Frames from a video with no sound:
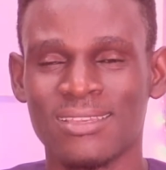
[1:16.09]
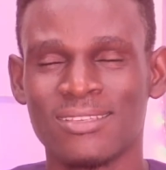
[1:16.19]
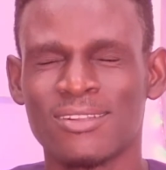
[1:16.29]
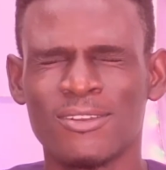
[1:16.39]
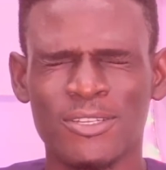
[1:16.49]

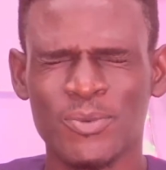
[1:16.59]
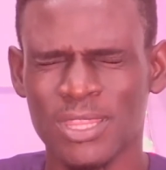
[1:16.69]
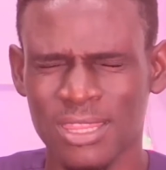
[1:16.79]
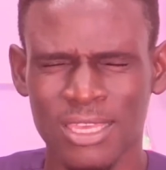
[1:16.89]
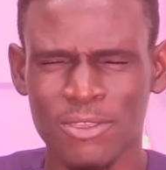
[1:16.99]
So Lord, we
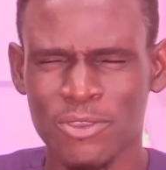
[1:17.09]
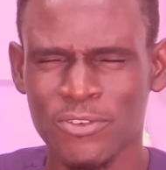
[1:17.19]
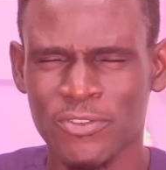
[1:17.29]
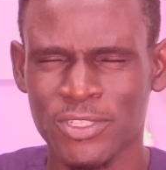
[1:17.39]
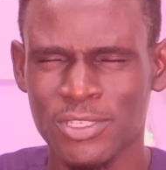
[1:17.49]
thank
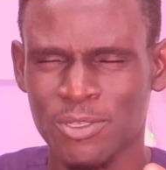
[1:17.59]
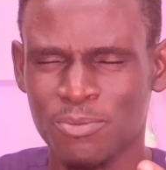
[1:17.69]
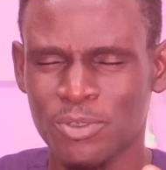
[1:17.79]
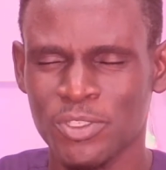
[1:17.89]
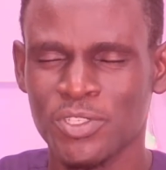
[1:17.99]
you for this
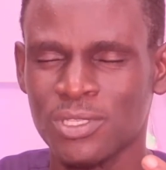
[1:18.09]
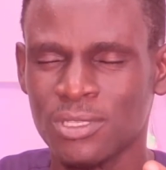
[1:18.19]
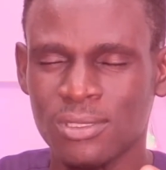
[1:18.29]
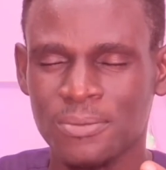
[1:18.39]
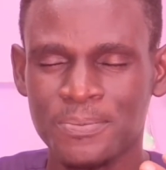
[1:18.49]

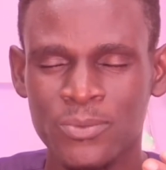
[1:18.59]
opportunity.